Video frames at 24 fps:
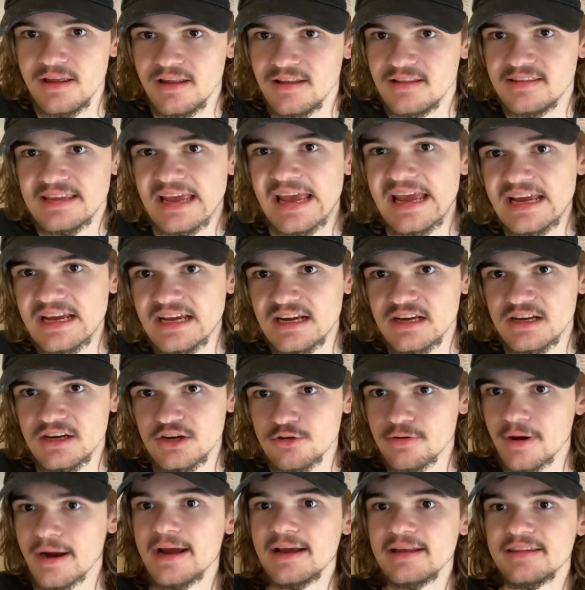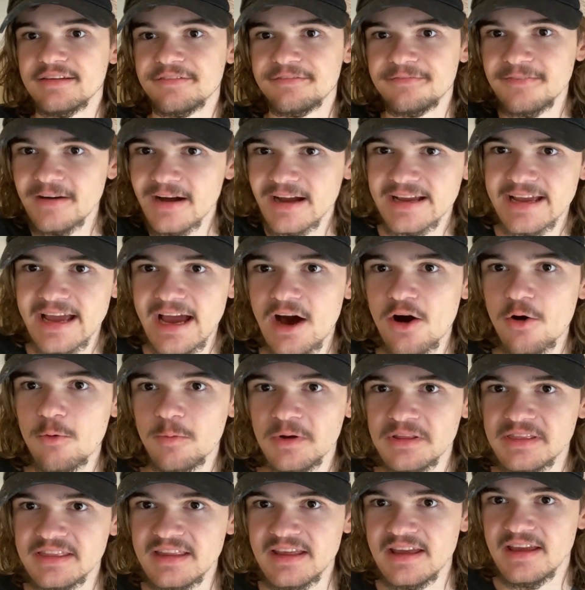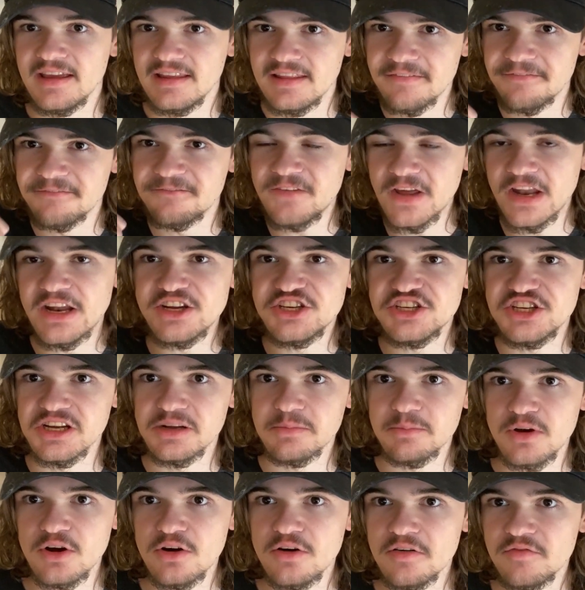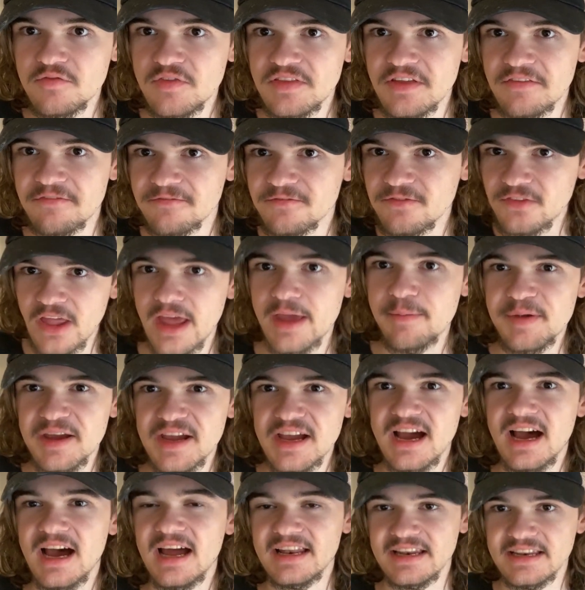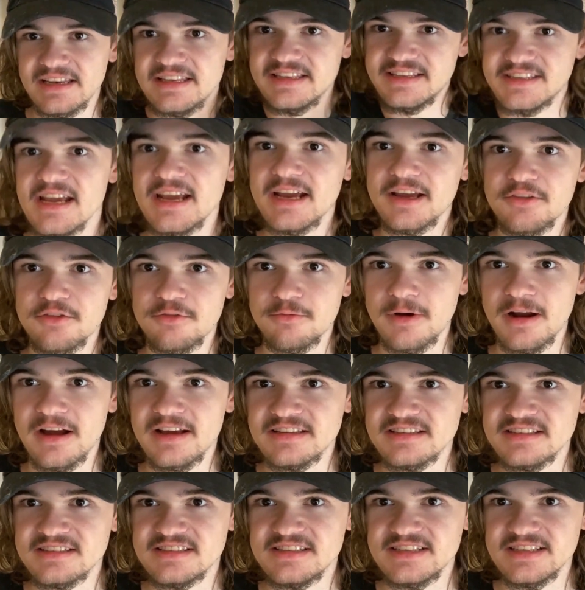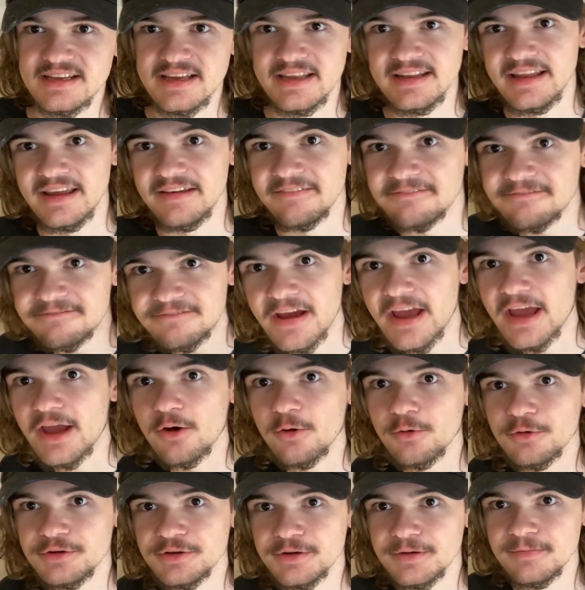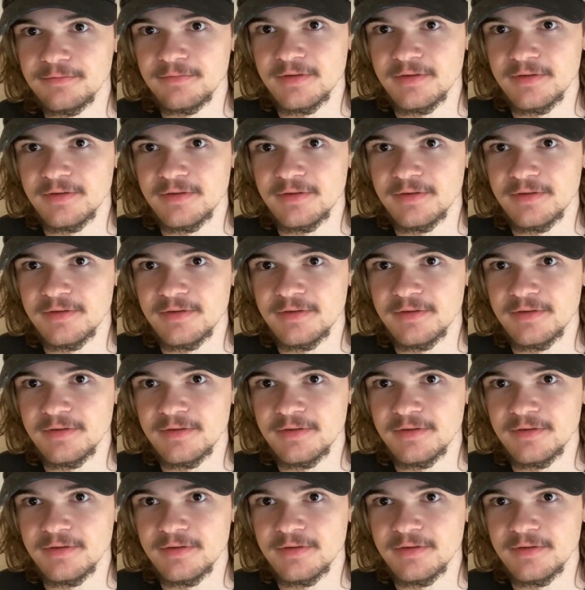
Take Craig the fuck out with the finishing move, the flaming hot dick thrust, and they failed.